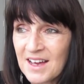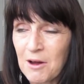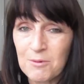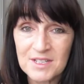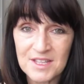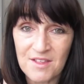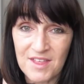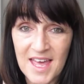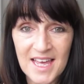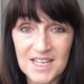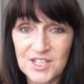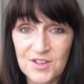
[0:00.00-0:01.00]
I wasn't
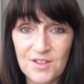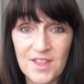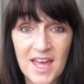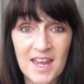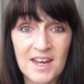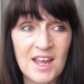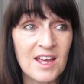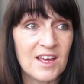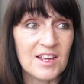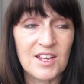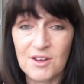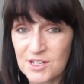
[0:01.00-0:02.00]
there to then
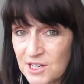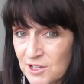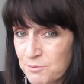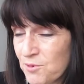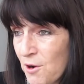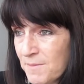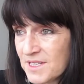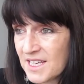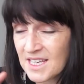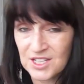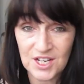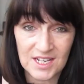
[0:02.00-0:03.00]
go to Lost
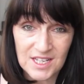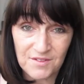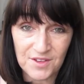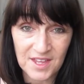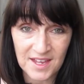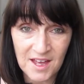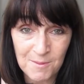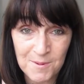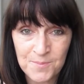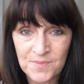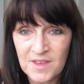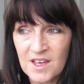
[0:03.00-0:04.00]
Property and chase everything up.
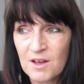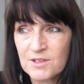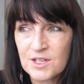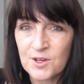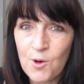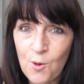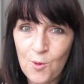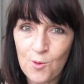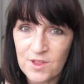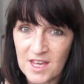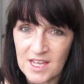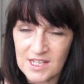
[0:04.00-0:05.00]
I was doing all
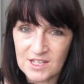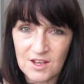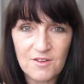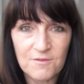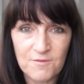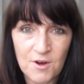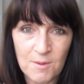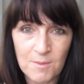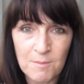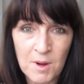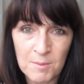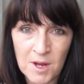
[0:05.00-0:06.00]
this from
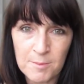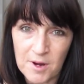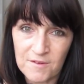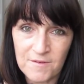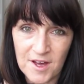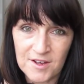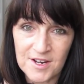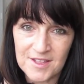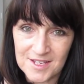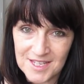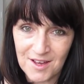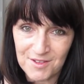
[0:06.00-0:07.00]
my mobile phone in
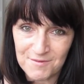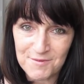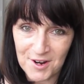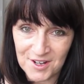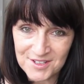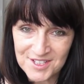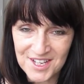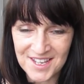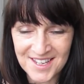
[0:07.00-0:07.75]
the south of France.